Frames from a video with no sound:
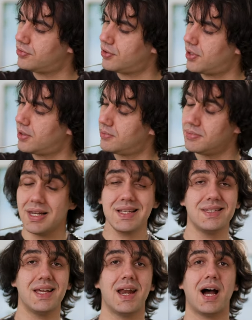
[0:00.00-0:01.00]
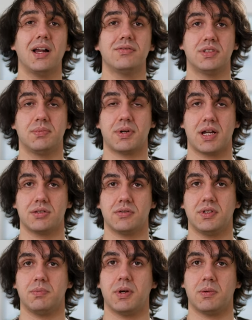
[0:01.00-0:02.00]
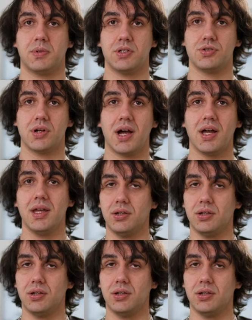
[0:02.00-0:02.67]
for less than half the price of the Perpetua.